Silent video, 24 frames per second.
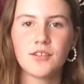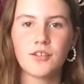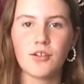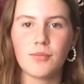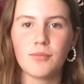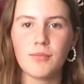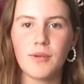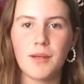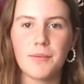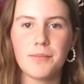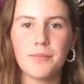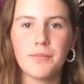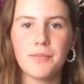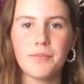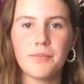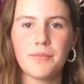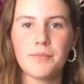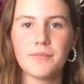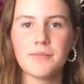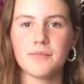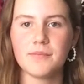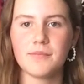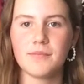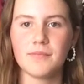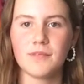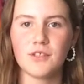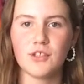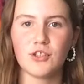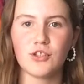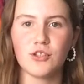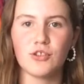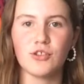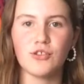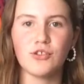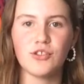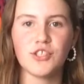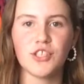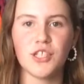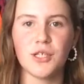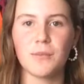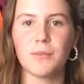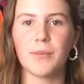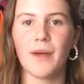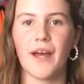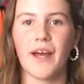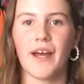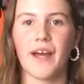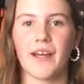Got my Gucci
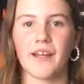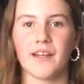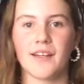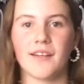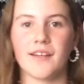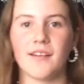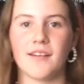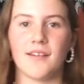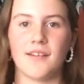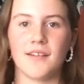bag.